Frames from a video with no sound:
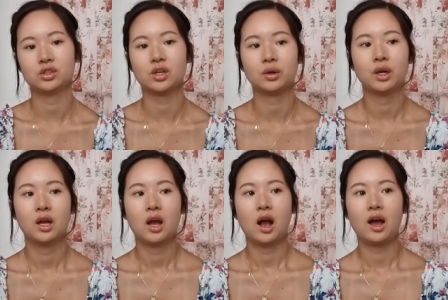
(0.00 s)
So
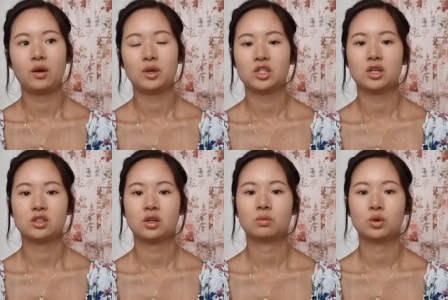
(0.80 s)
I wish I
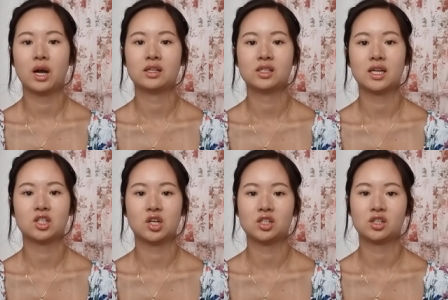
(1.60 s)
took more hand sanitizer